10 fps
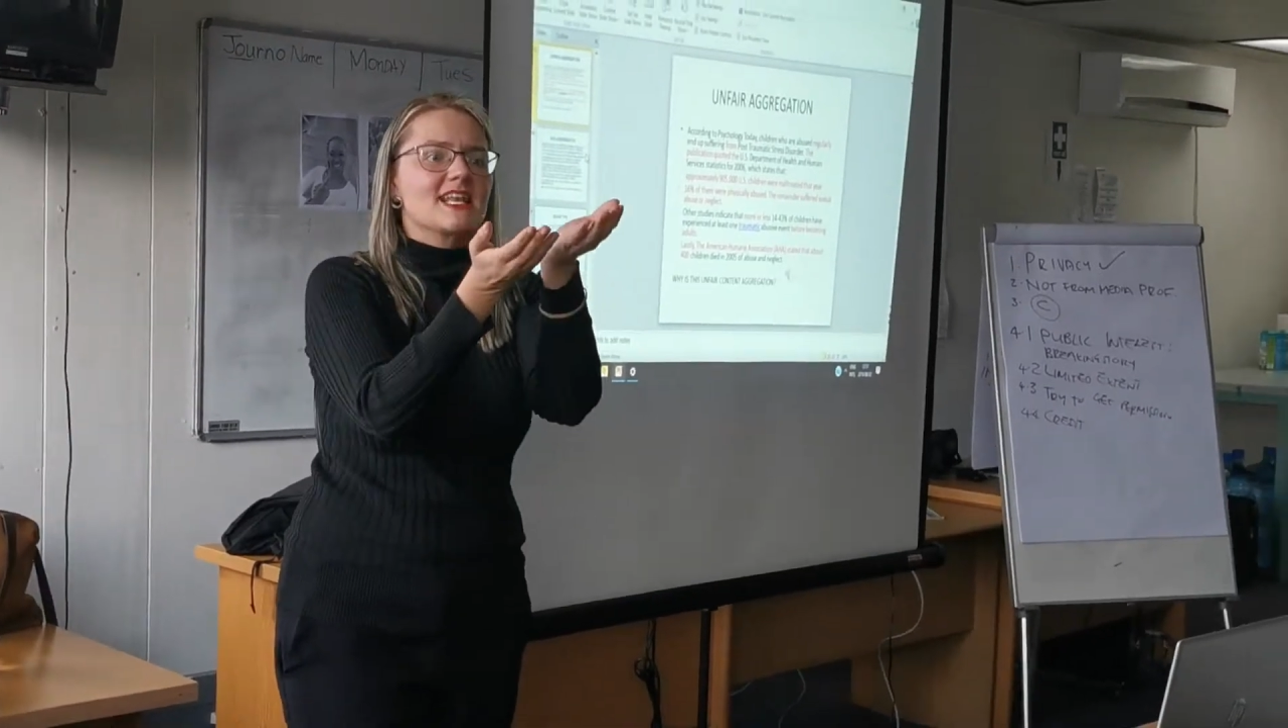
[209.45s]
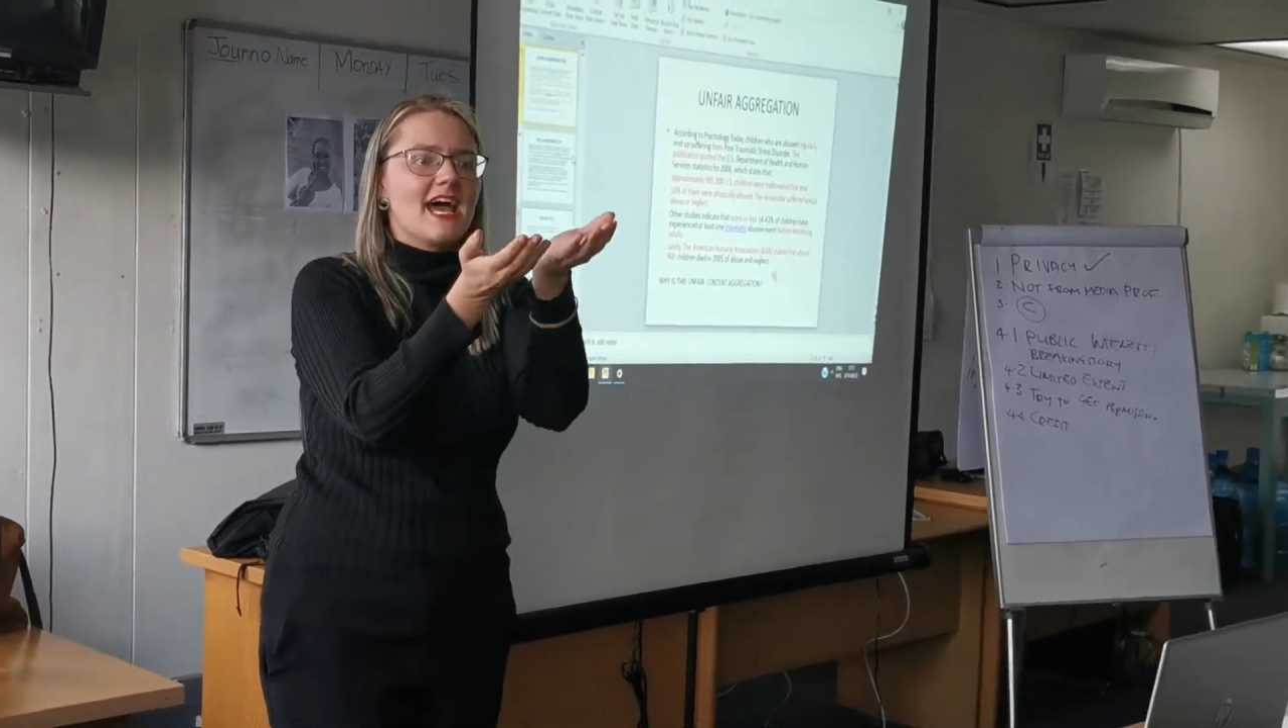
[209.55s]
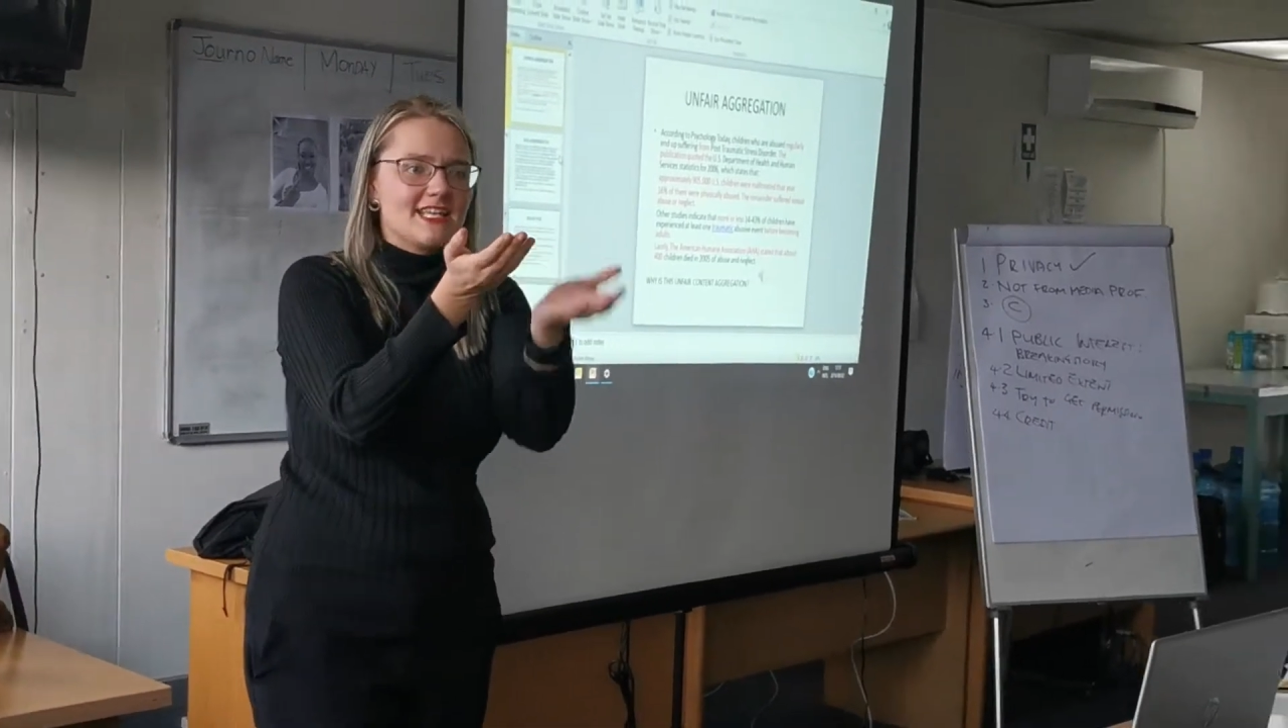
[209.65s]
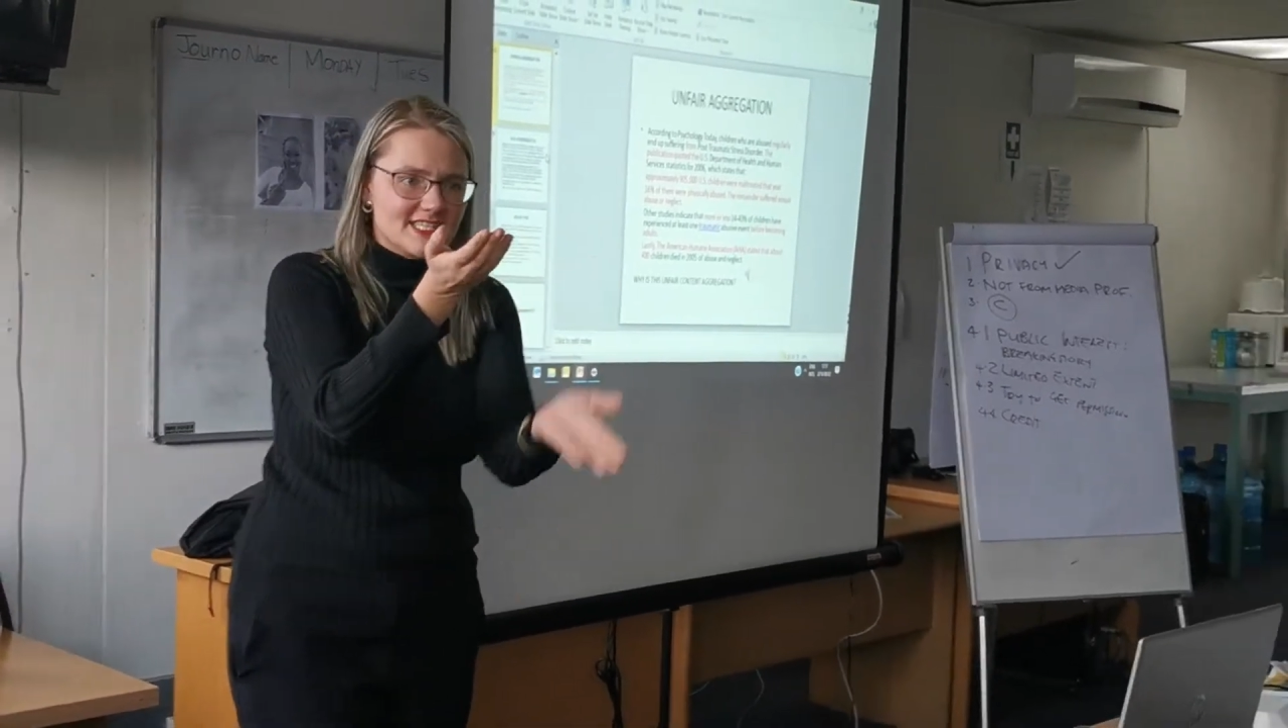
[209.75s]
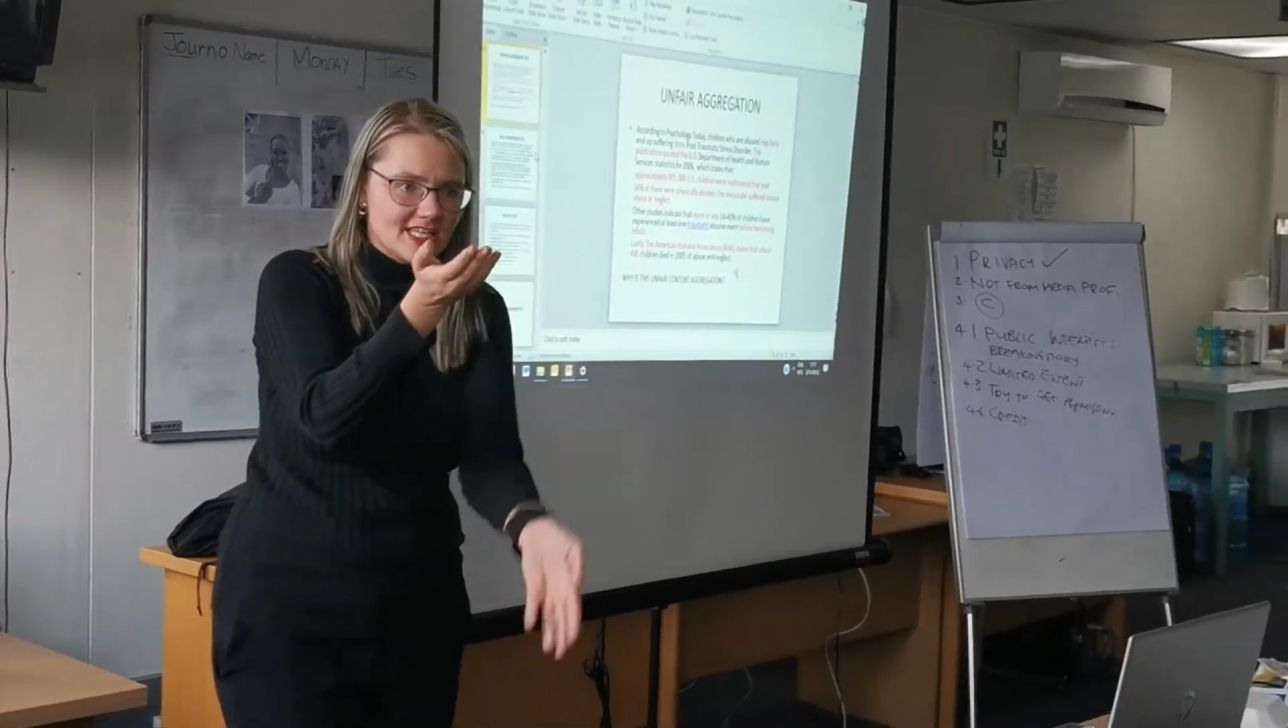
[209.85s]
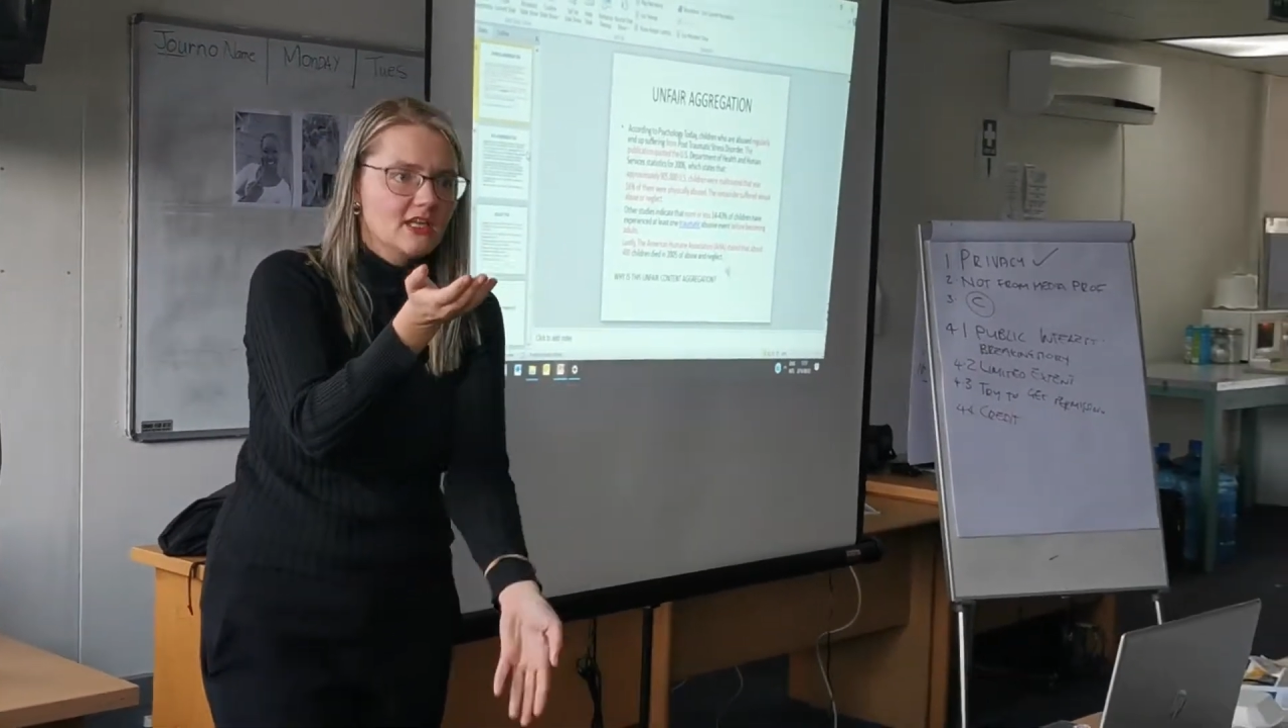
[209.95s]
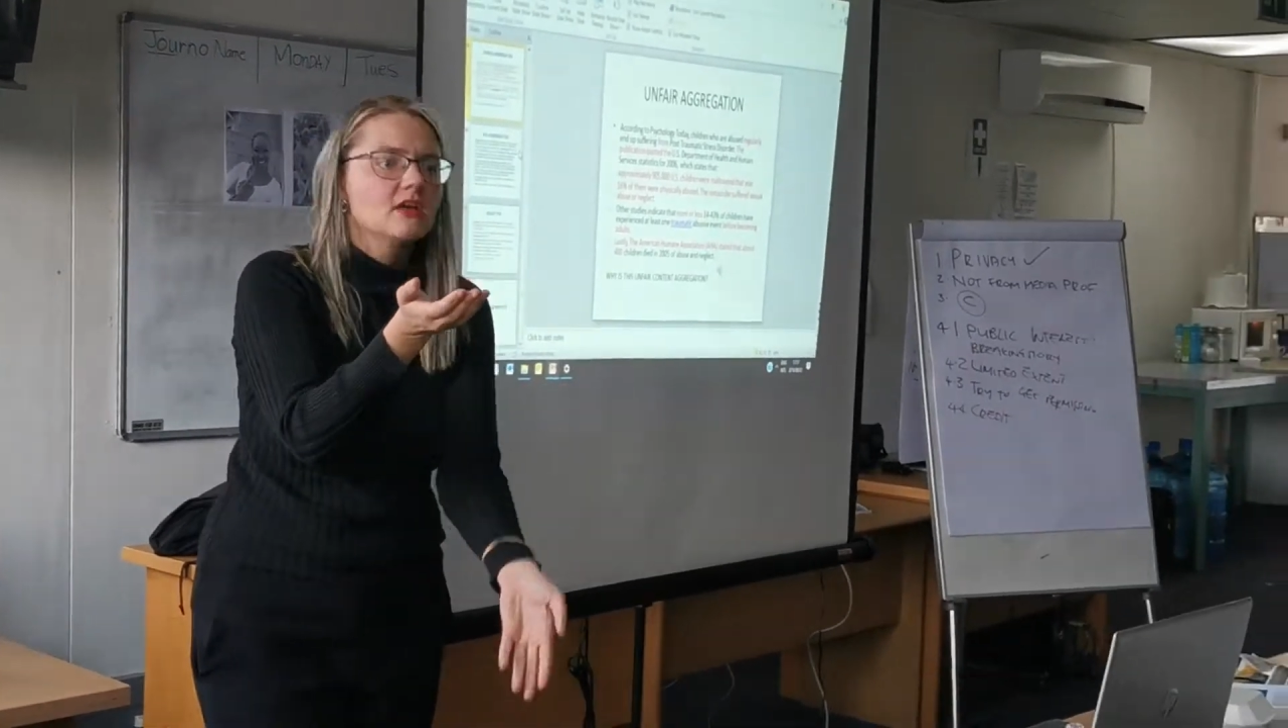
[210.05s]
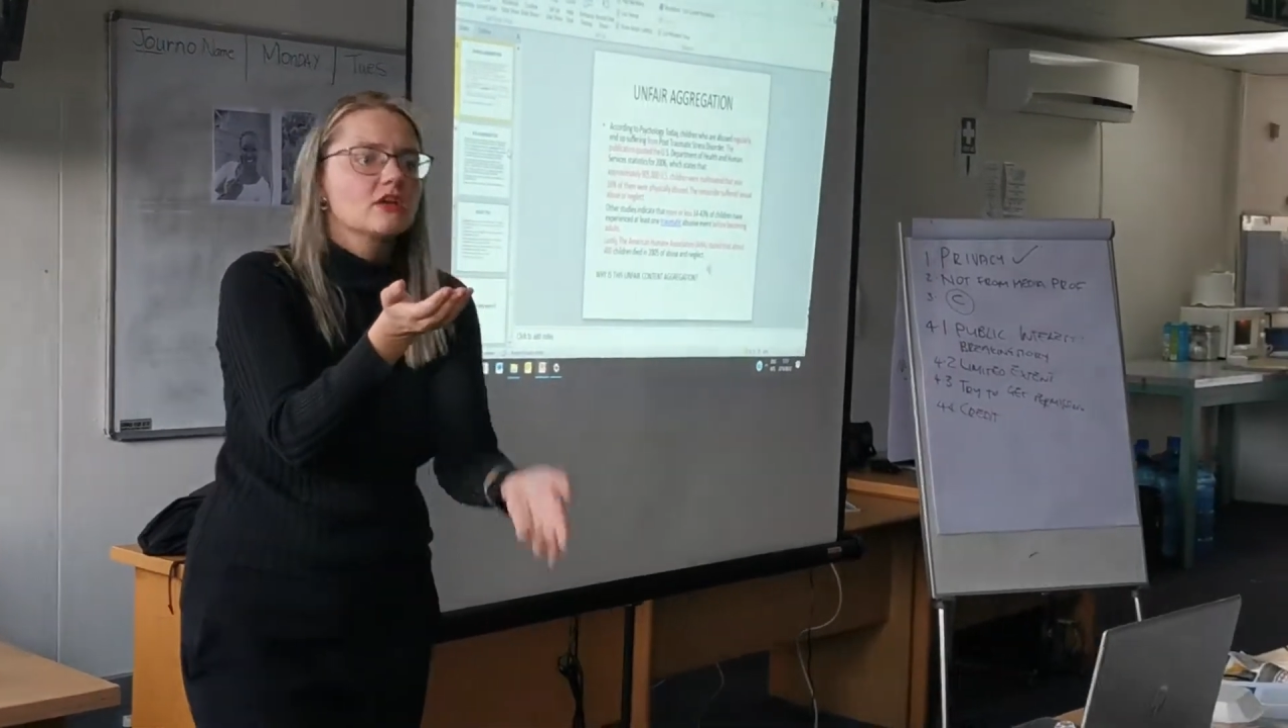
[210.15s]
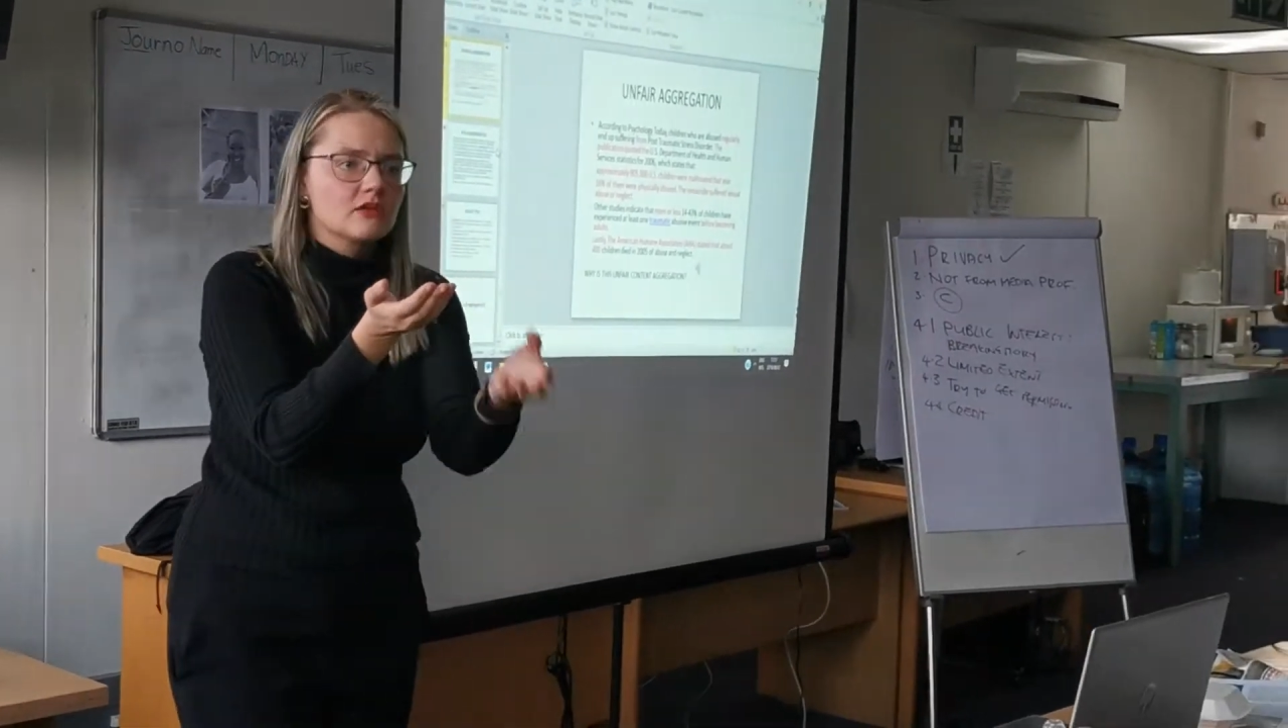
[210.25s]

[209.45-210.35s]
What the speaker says: lazy,